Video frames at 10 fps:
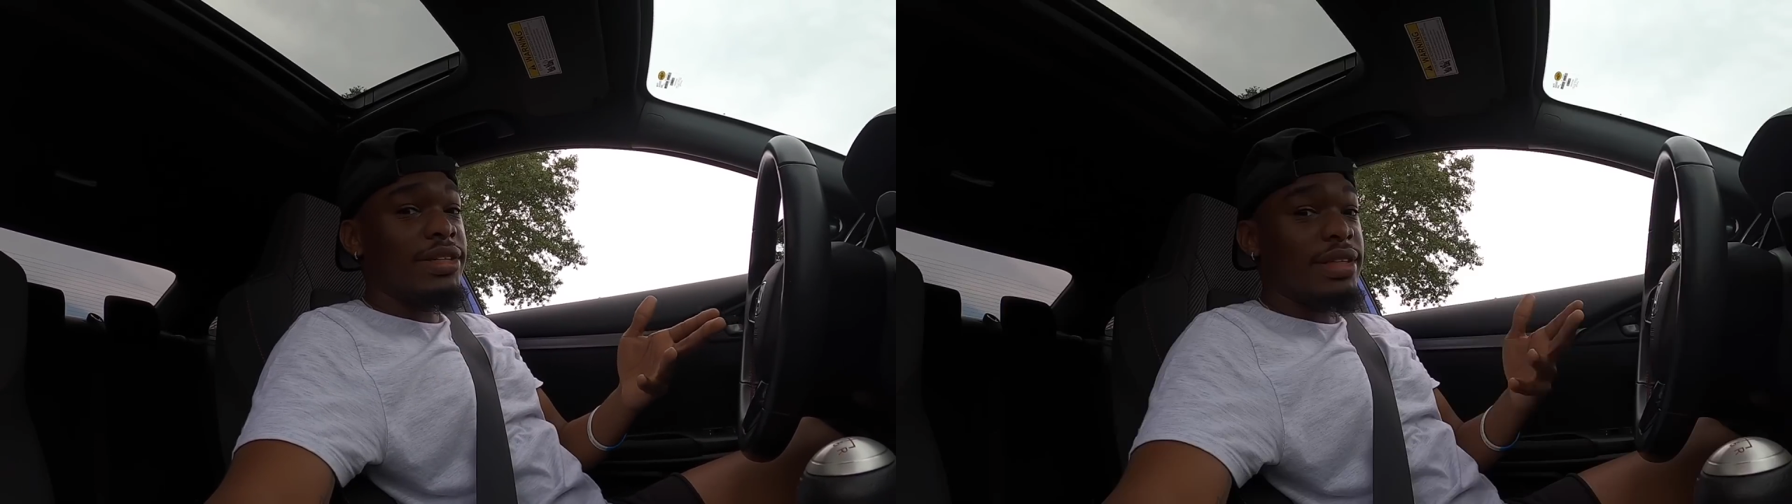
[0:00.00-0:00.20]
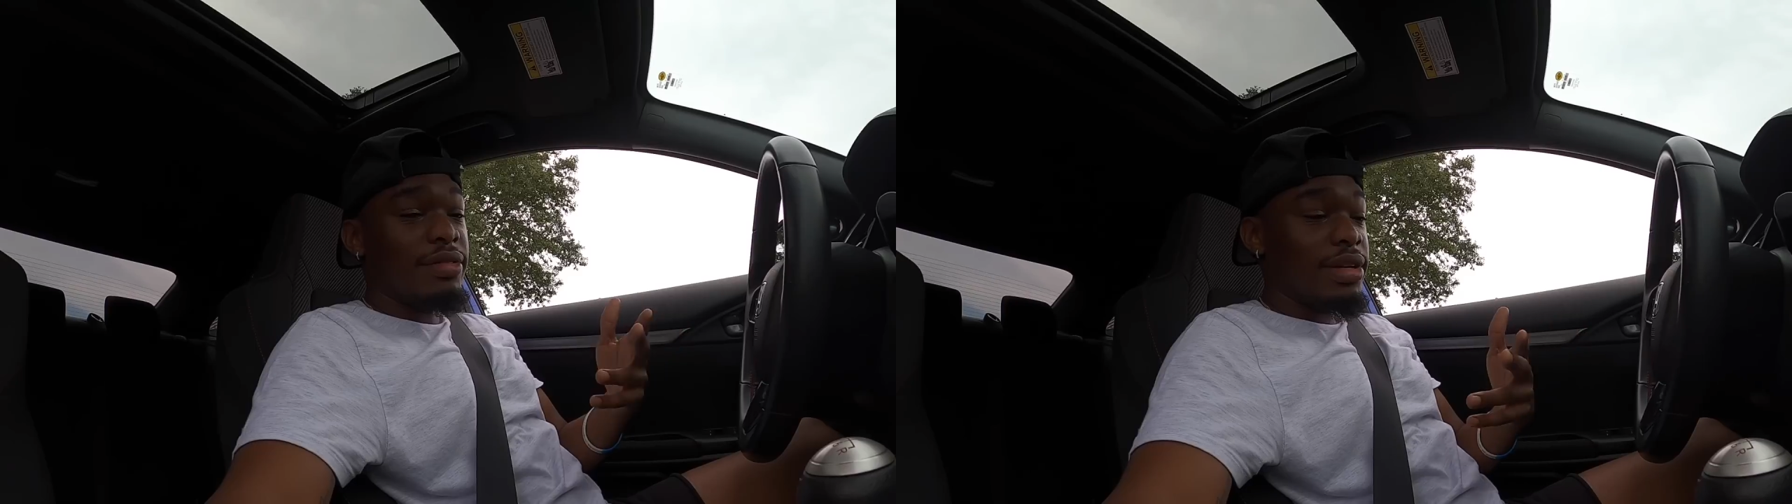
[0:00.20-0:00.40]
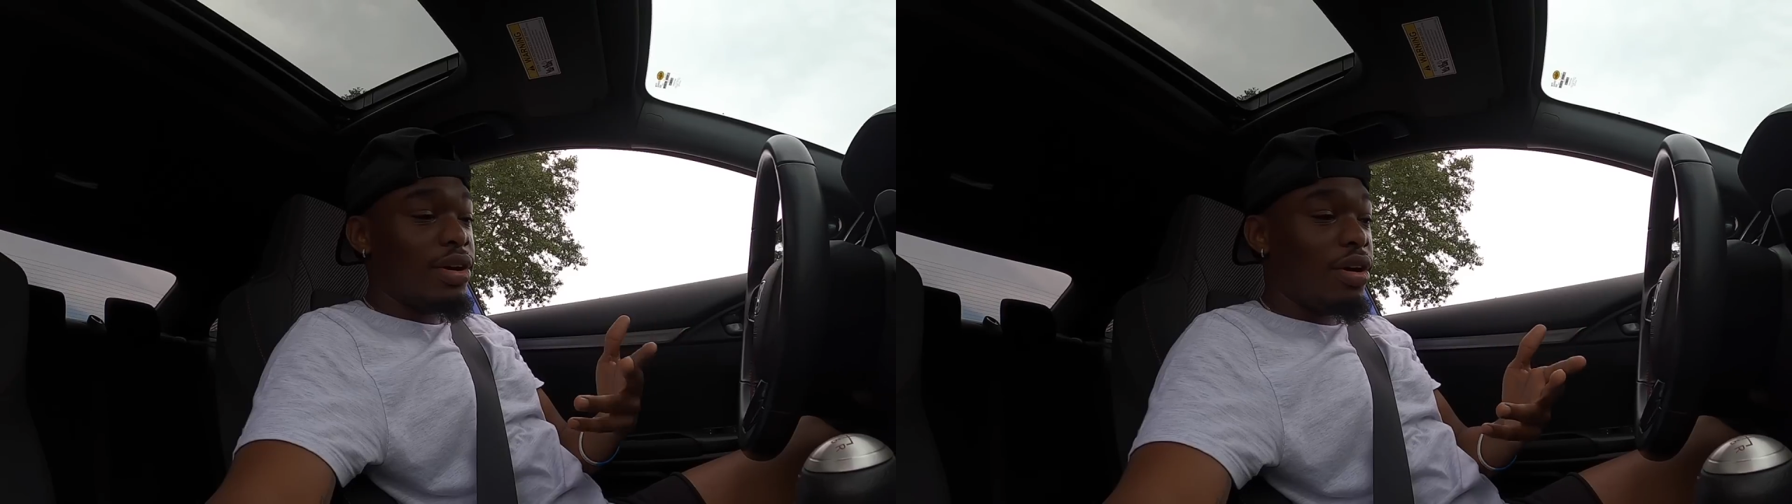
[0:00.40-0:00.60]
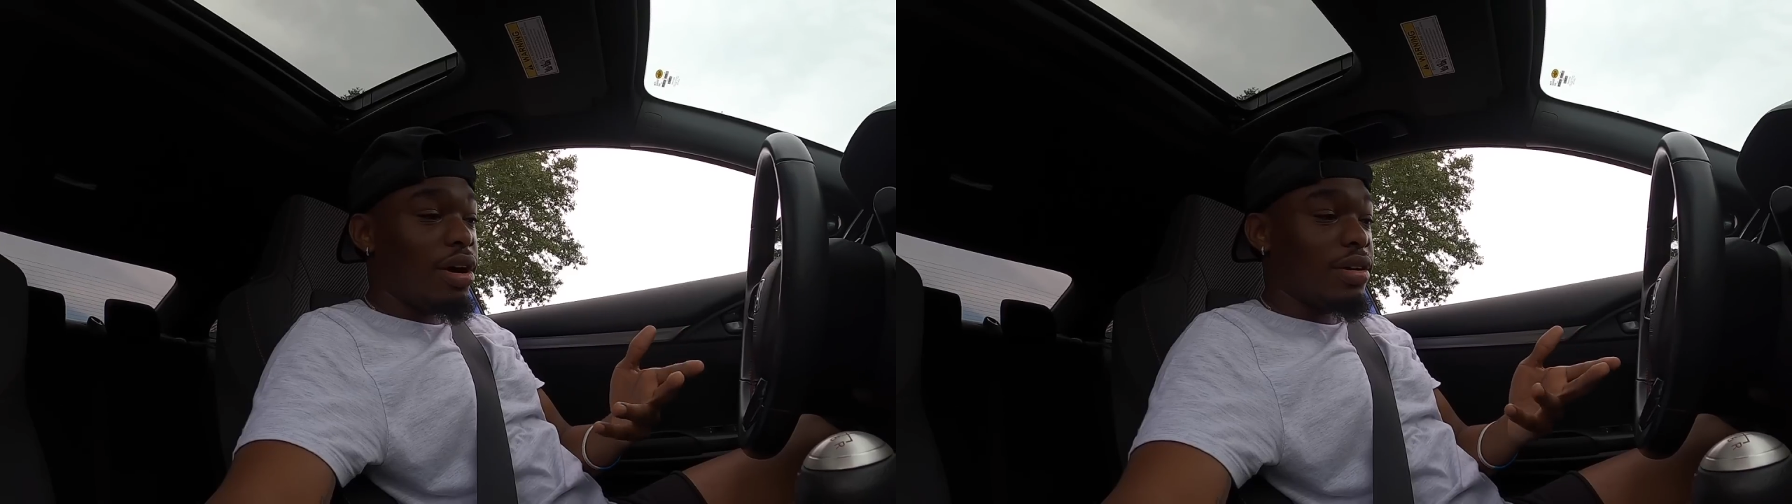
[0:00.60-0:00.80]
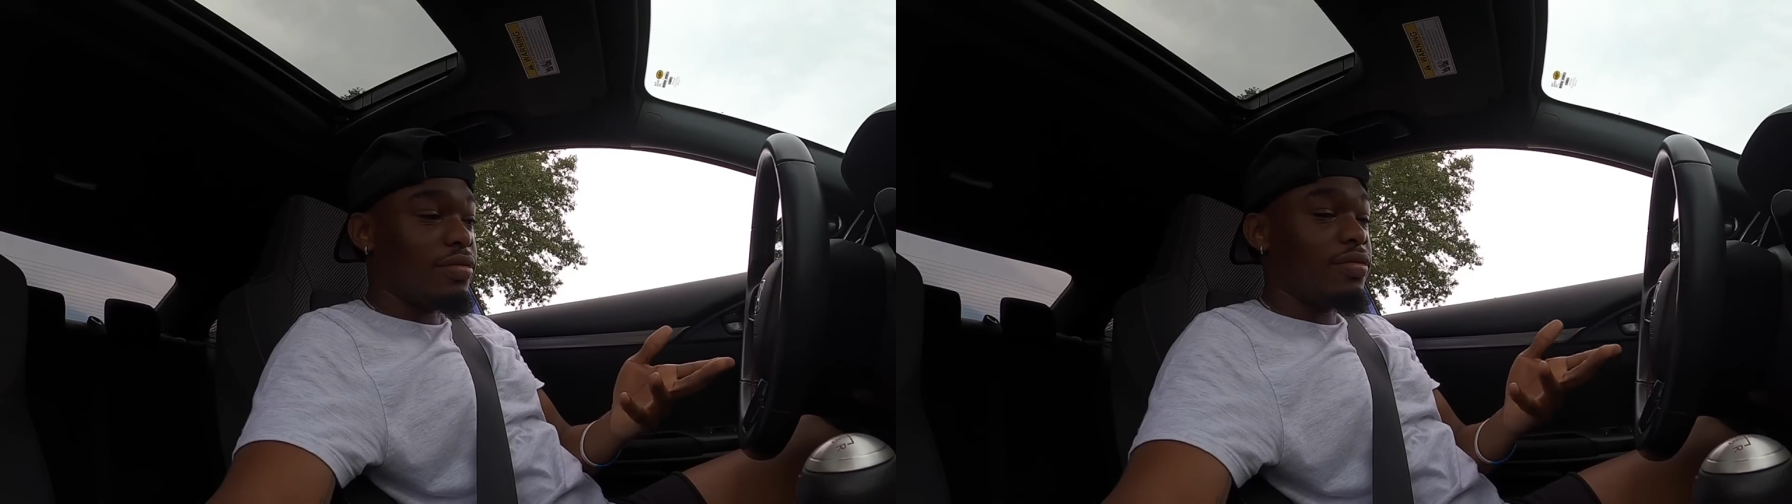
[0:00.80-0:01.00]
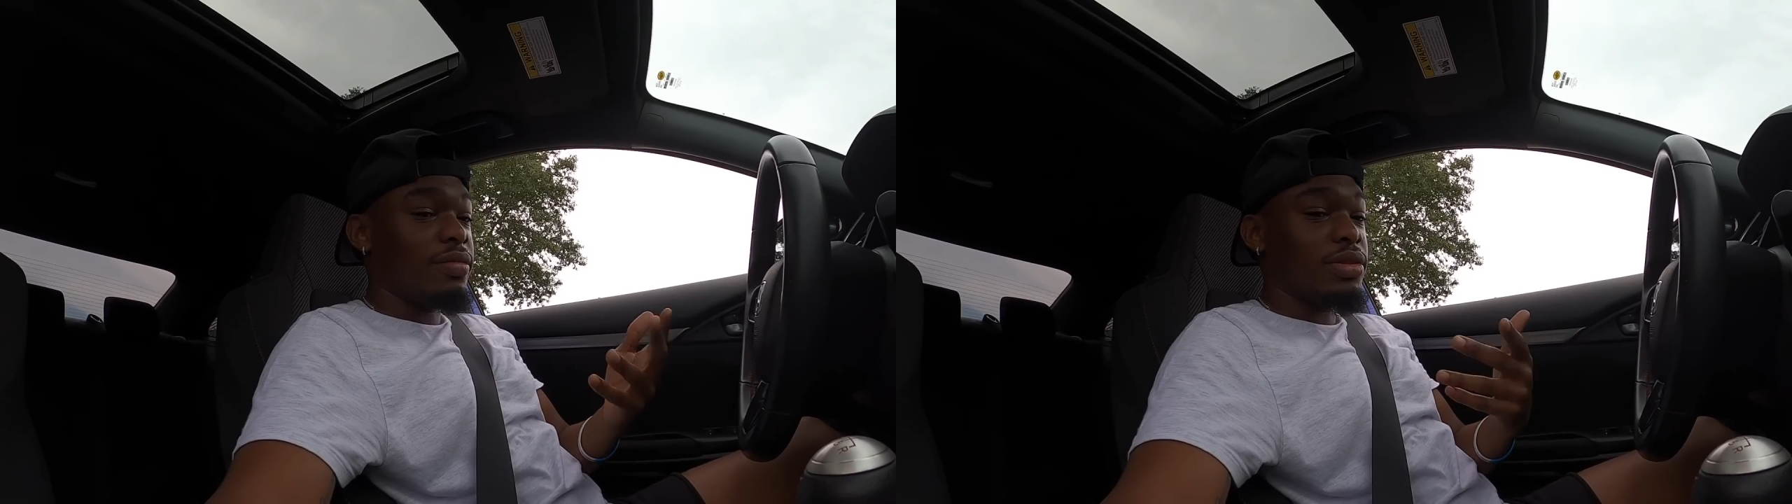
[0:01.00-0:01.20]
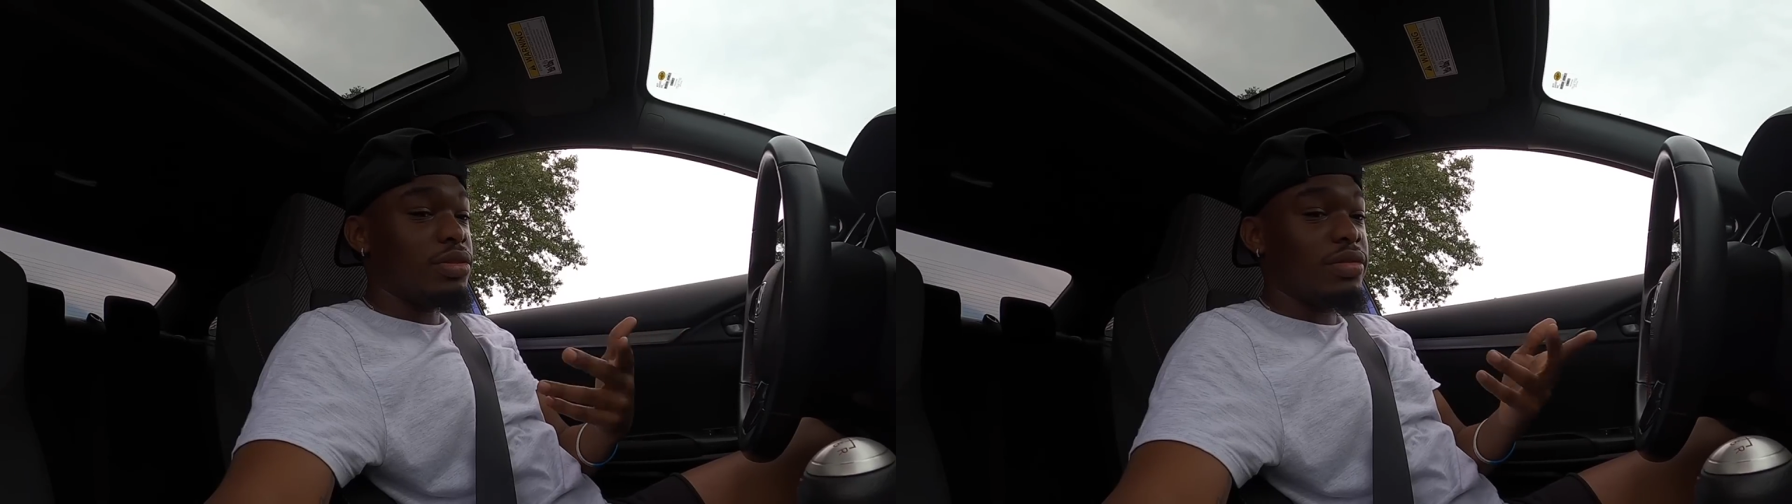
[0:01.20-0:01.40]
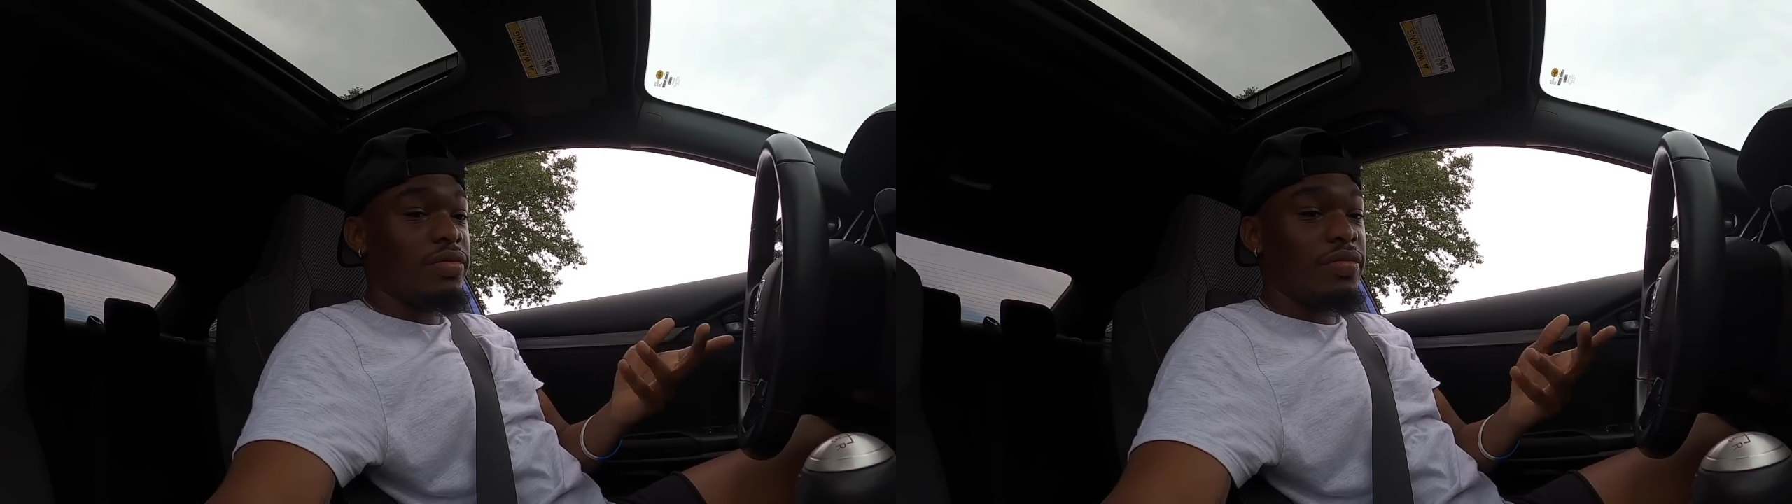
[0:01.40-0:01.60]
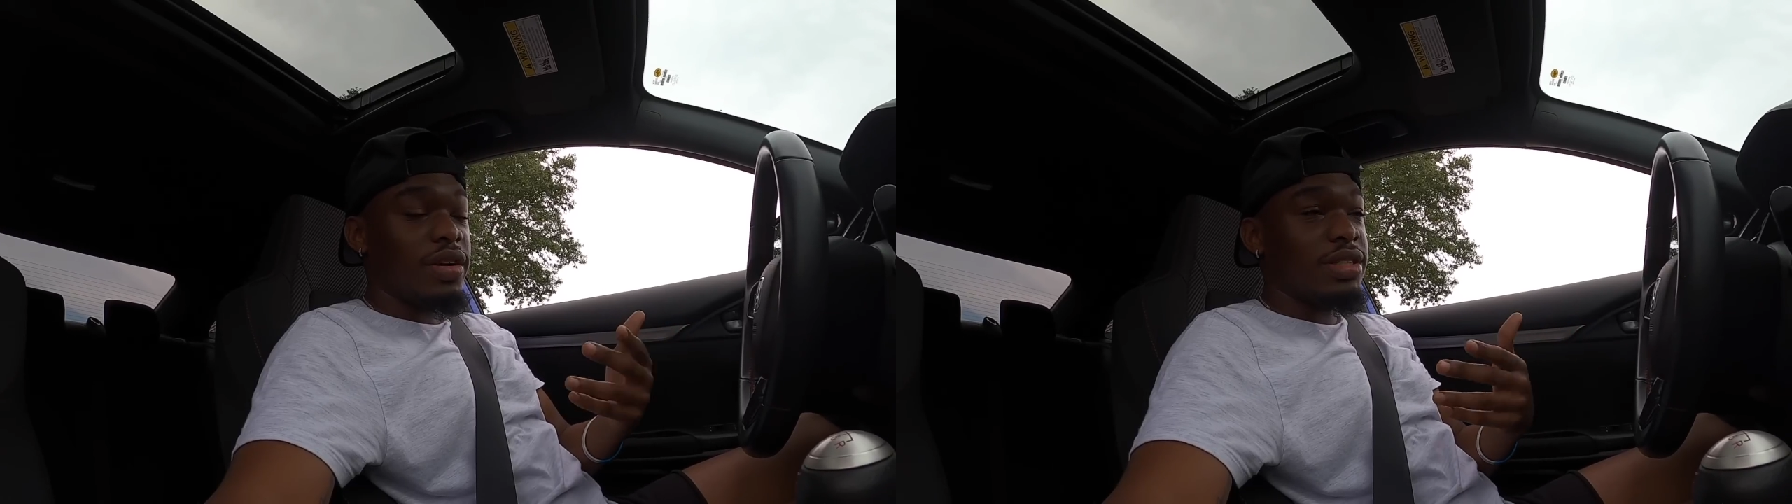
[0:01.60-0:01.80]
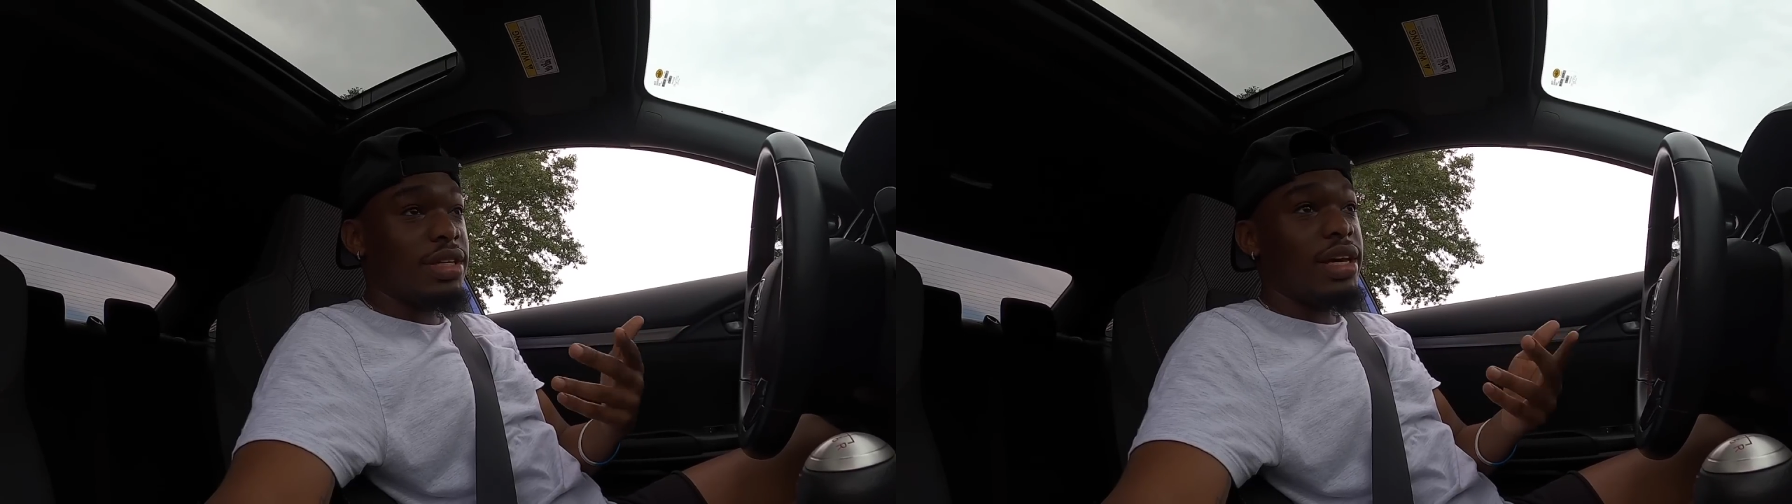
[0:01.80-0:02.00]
so it's not really hard from switching from first to